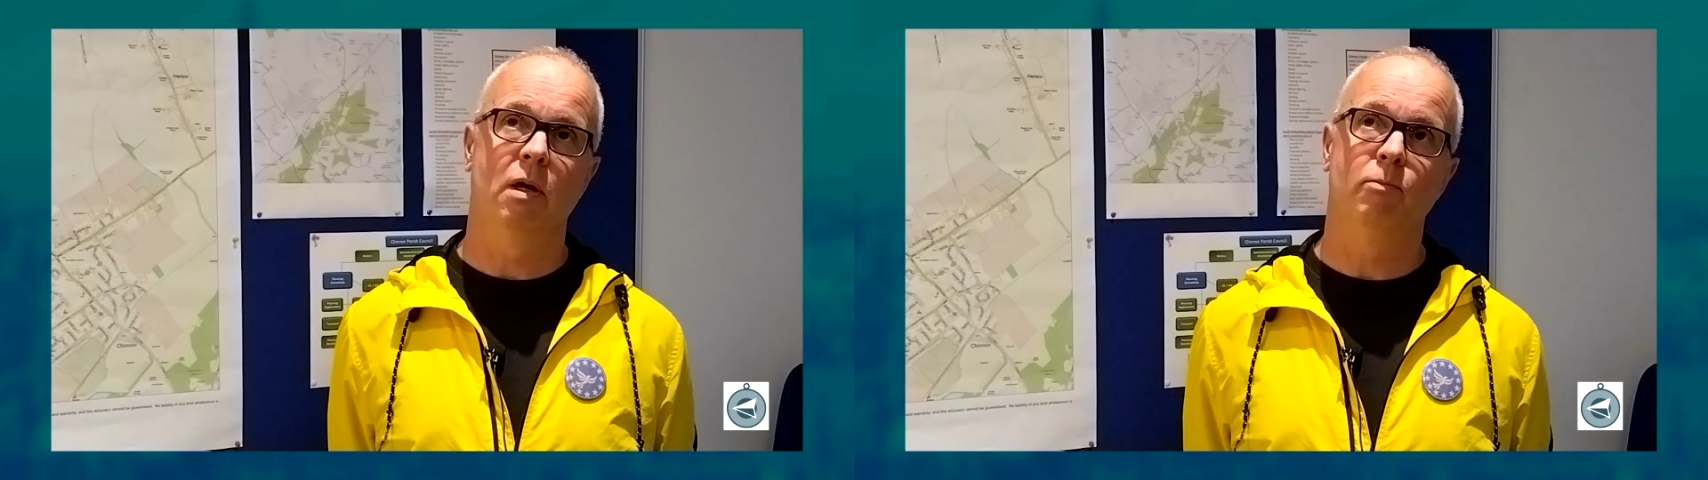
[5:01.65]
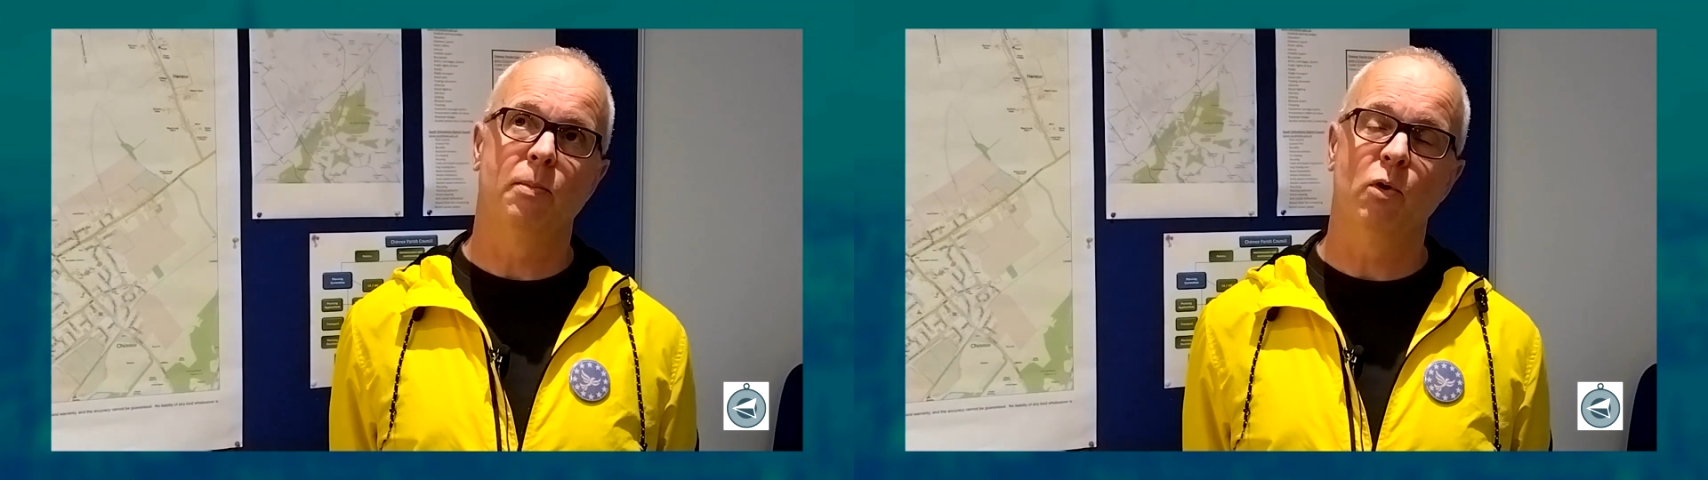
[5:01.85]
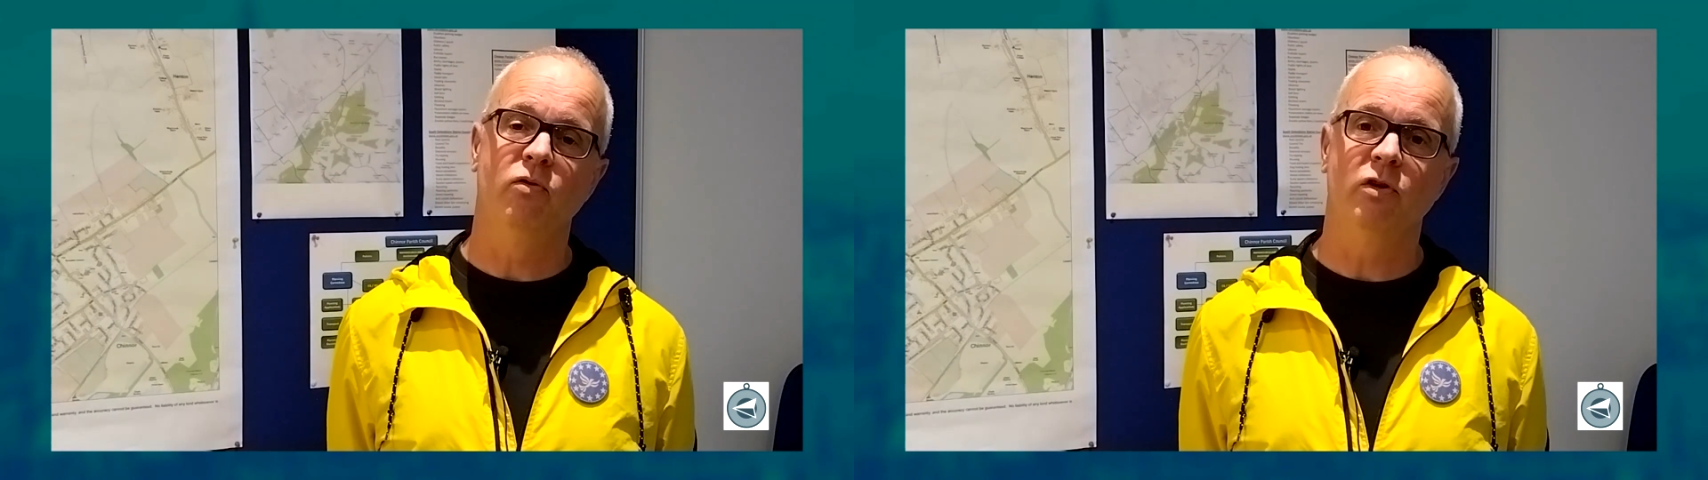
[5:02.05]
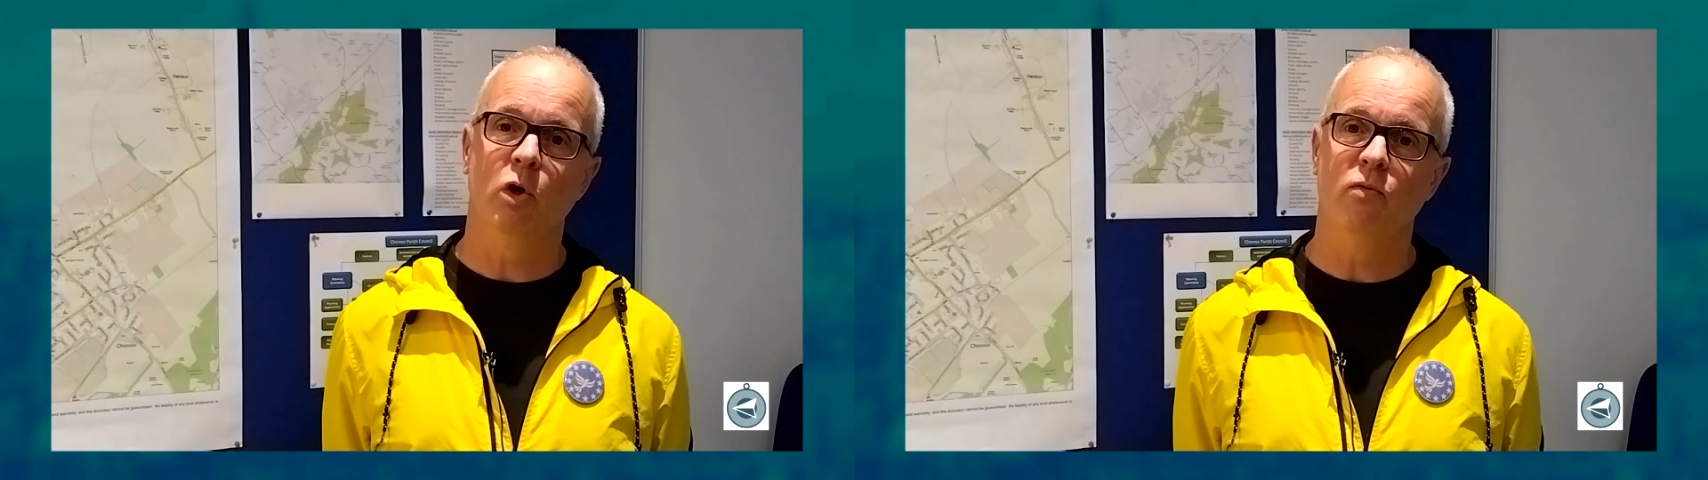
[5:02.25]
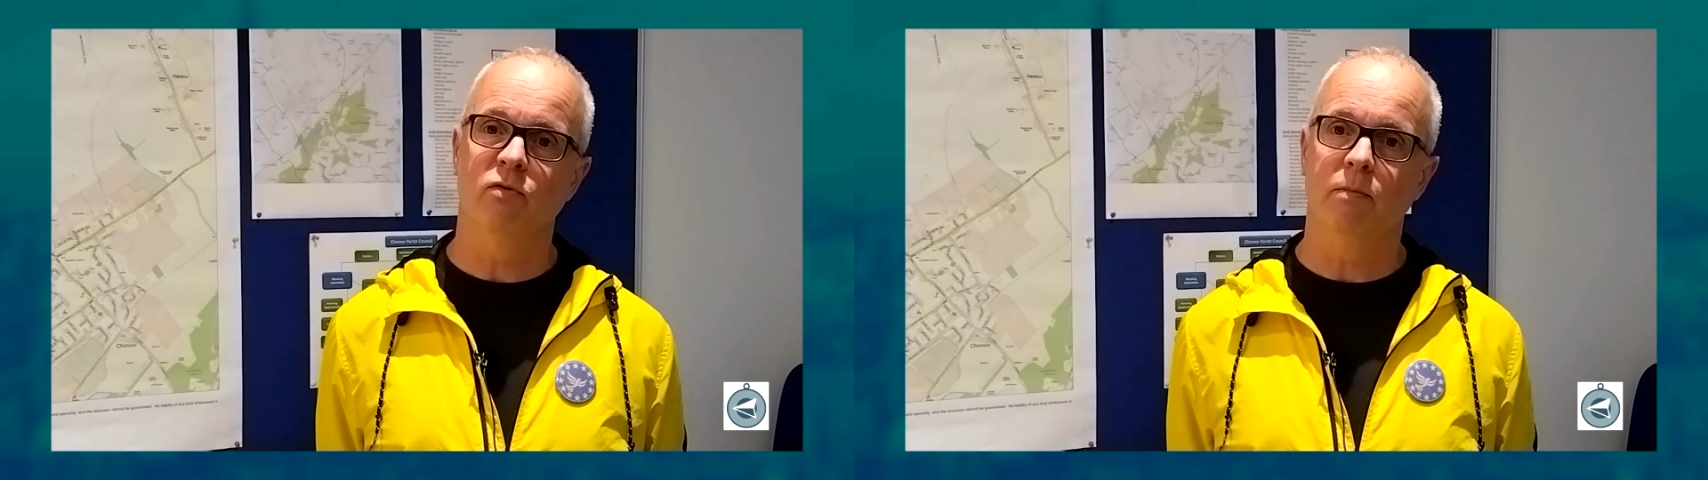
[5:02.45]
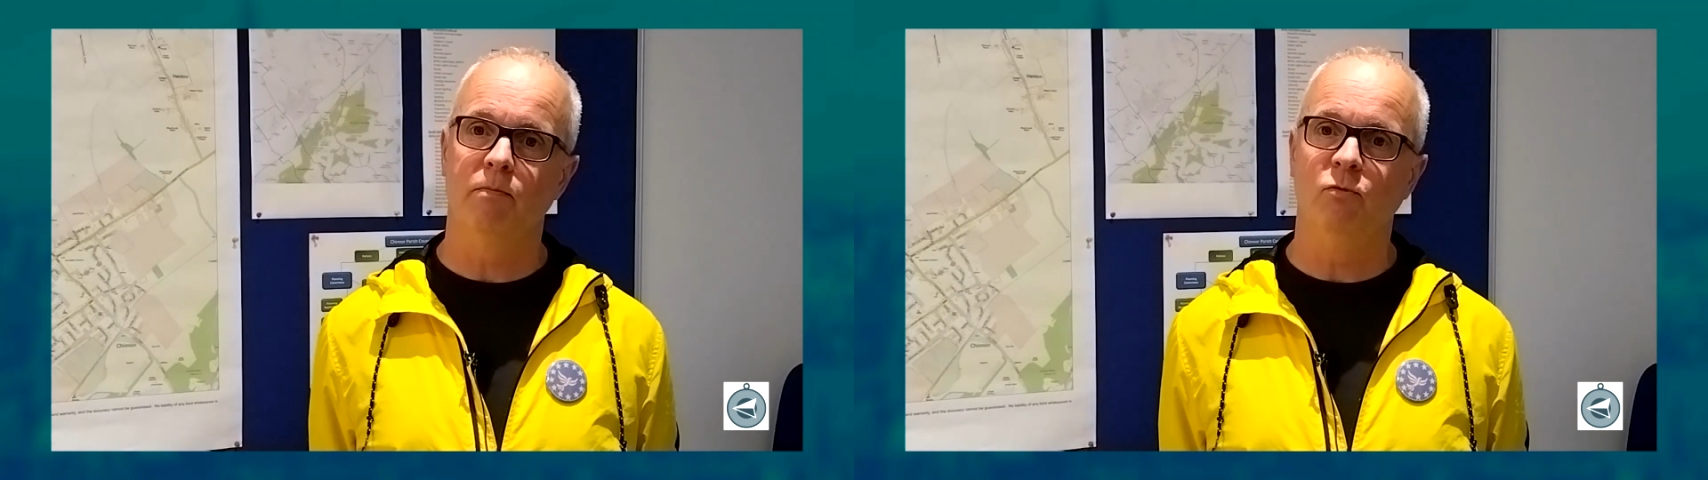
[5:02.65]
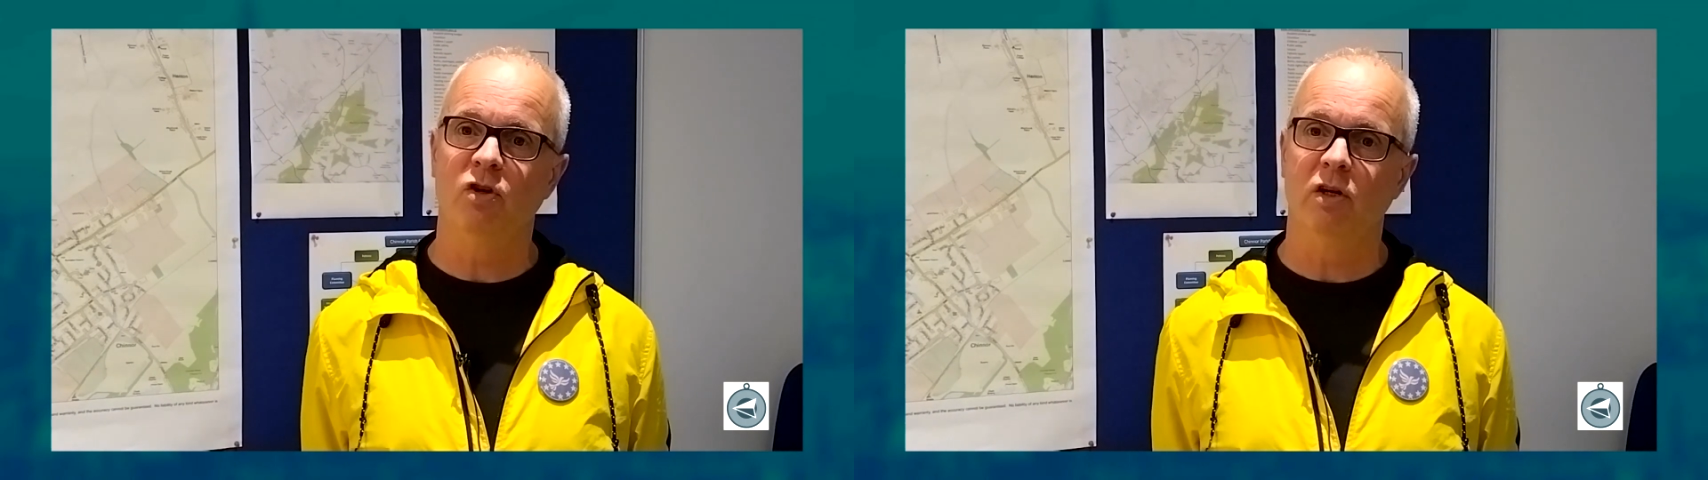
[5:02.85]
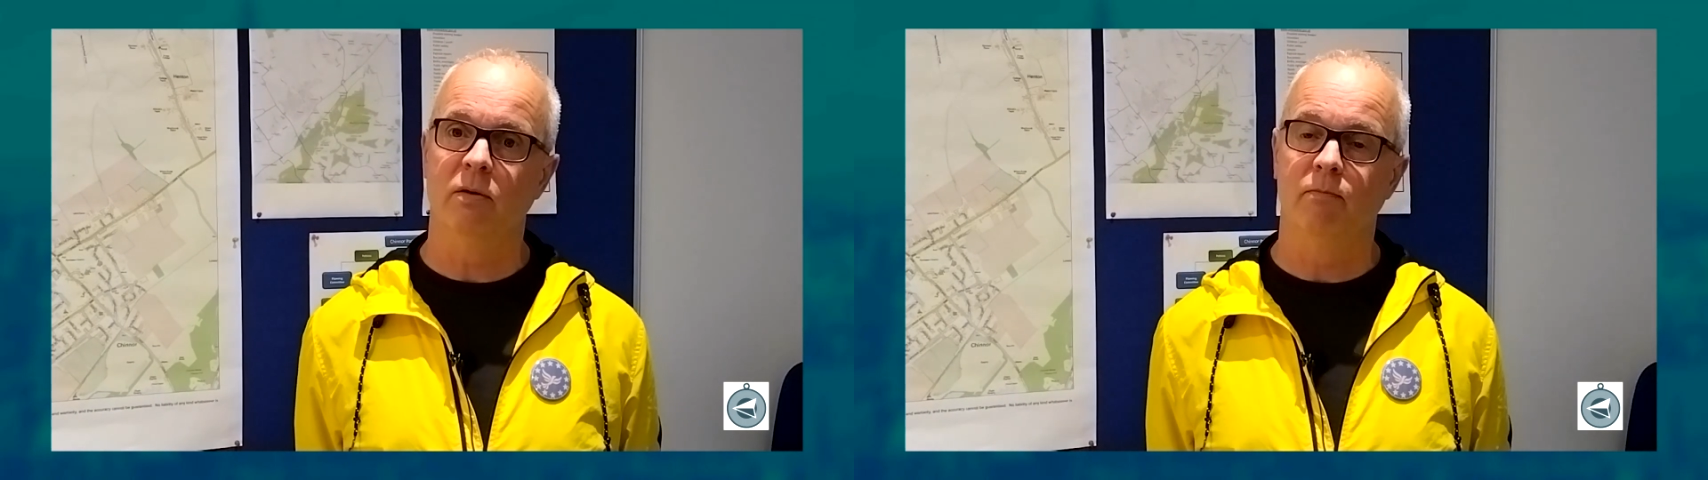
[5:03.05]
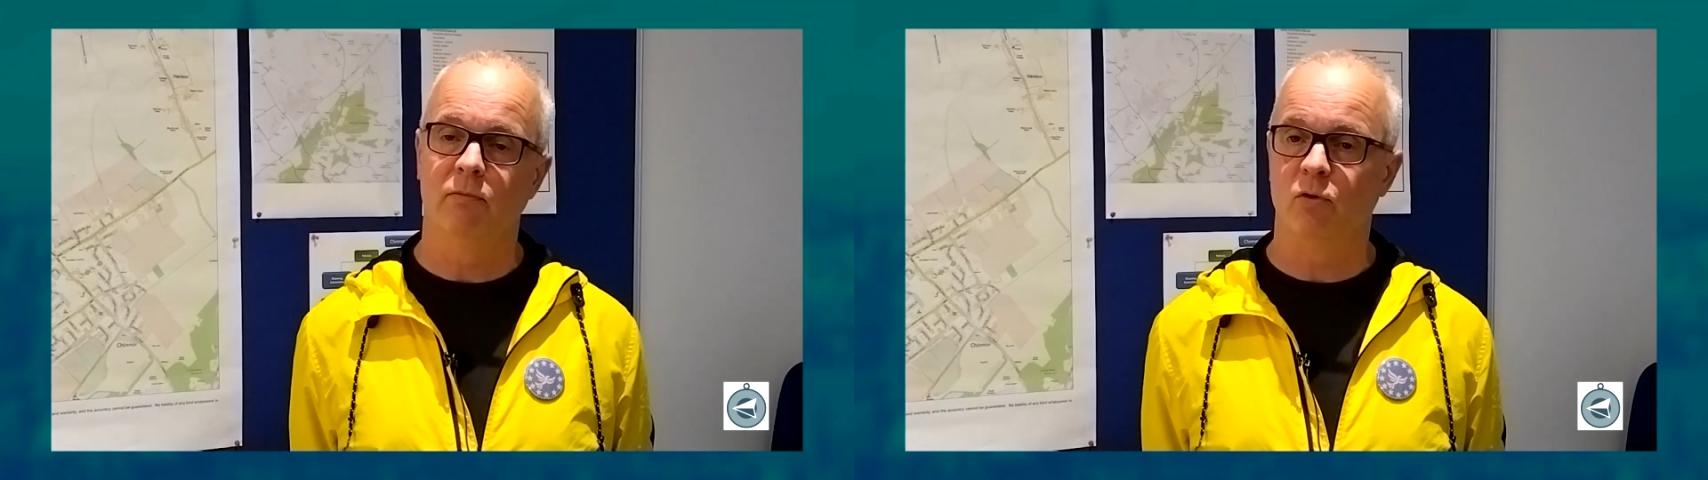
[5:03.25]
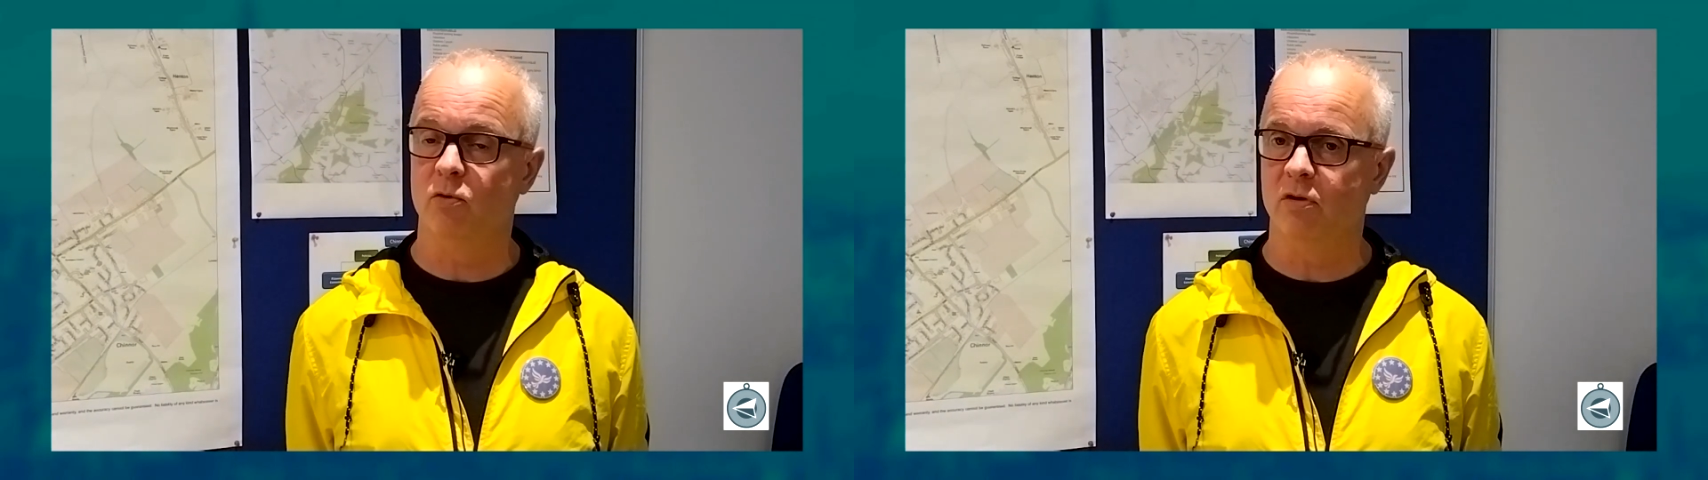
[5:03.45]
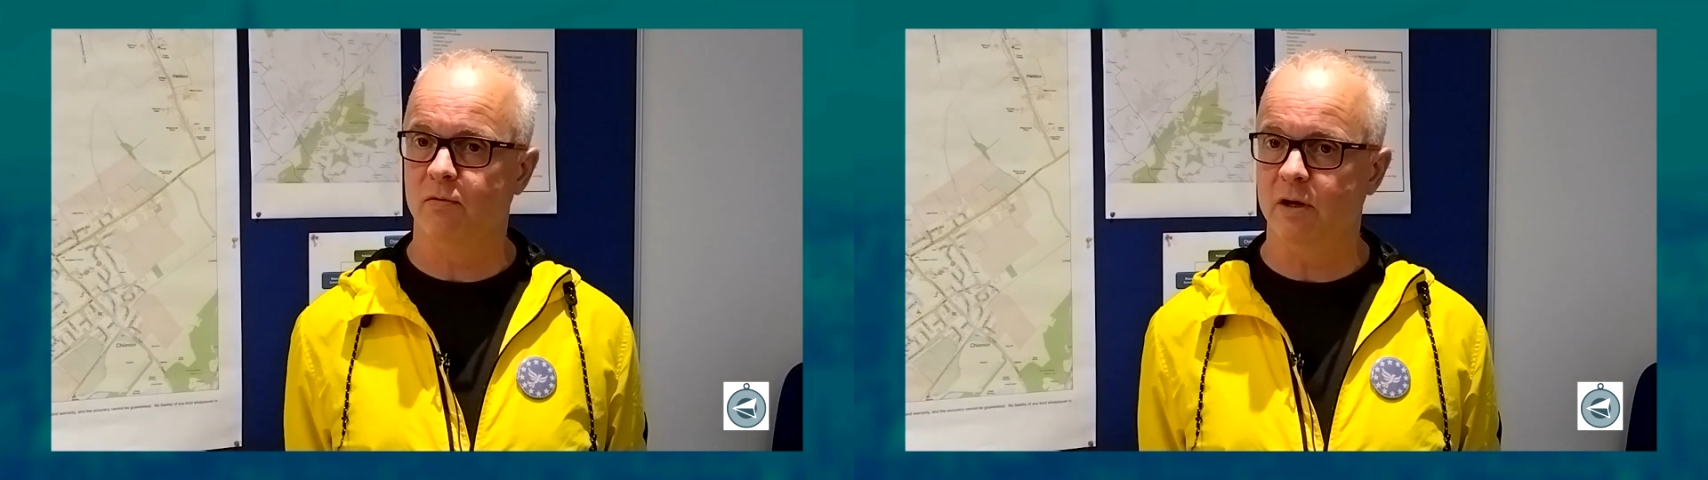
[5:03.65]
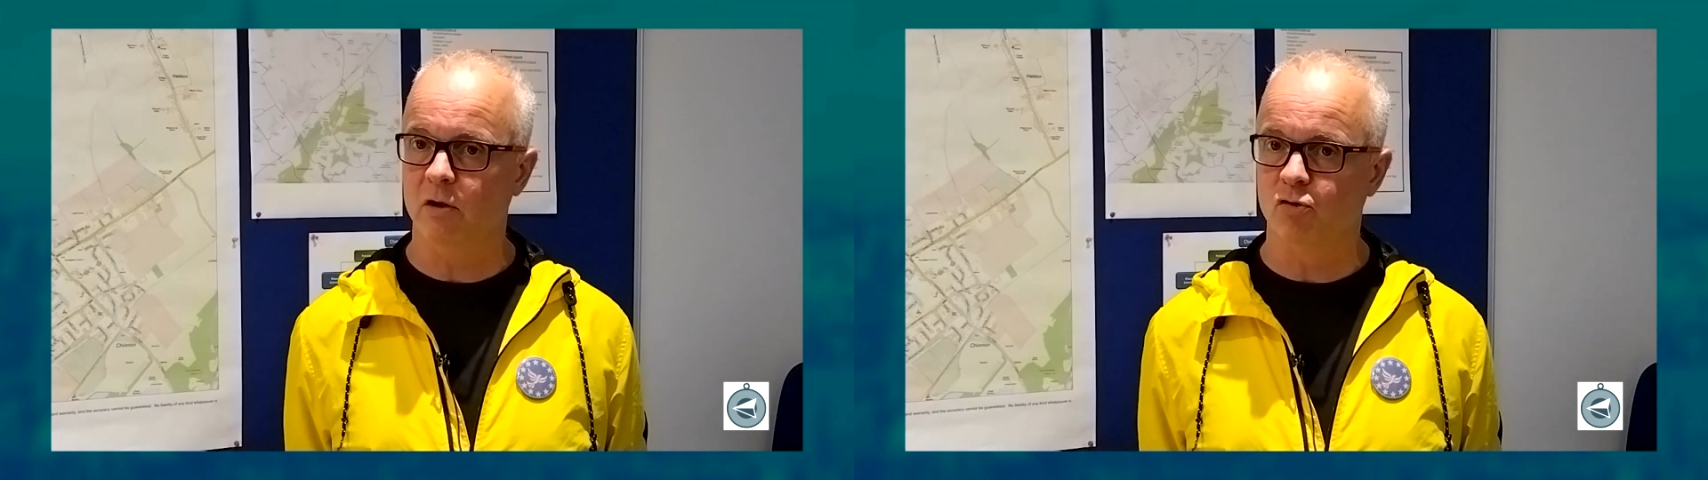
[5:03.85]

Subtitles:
proposed to go from Chinner through to the Phoenix